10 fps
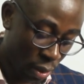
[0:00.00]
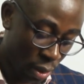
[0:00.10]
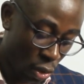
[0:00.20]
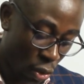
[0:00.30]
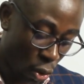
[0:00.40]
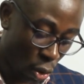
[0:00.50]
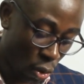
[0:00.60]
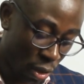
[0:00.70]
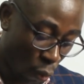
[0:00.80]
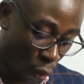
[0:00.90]
know
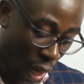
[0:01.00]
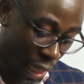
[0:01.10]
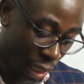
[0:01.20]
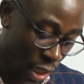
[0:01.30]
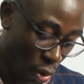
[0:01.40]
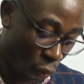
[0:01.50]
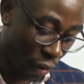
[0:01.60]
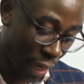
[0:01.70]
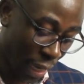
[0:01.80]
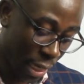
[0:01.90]
the worth of
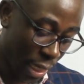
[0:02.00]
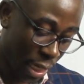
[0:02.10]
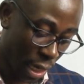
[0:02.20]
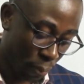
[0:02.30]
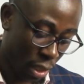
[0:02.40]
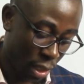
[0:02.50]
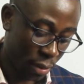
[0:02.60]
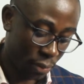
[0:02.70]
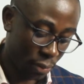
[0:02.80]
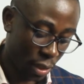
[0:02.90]
any company
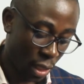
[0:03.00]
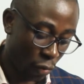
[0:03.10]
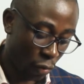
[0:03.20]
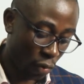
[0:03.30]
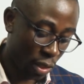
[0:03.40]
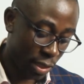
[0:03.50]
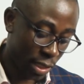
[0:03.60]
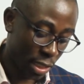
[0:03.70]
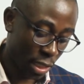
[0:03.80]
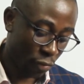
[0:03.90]
involved in such
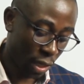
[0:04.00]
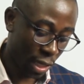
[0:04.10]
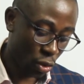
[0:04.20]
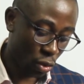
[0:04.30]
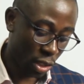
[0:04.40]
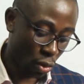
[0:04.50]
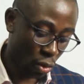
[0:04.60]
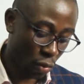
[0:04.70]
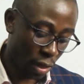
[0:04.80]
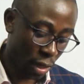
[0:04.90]
a financial
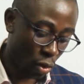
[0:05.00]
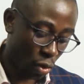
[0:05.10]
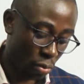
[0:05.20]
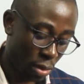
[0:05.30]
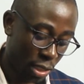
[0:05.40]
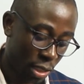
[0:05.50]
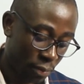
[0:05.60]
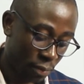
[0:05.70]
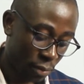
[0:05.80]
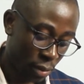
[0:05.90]
takeover or merger.
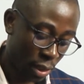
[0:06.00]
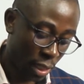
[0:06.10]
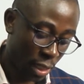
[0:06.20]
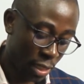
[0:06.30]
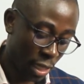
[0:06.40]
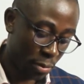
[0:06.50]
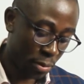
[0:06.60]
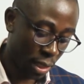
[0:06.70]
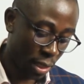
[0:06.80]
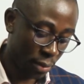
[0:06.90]
It helps
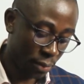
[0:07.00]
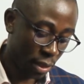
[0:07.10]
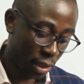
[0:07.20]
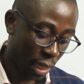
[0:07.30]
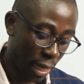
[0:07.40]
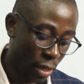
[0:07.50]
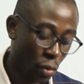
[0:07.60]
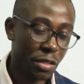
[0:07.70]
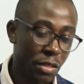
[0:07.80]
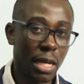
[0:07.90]
in kind of
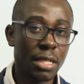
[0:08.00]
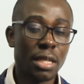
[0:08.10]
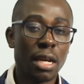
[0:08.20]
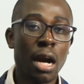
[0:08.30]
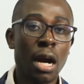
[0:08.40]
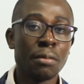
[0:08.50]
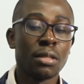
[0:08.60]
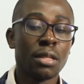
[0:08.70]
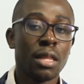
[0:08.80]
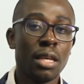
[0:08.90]
sizing up
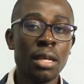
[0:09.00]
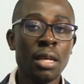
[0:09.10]
the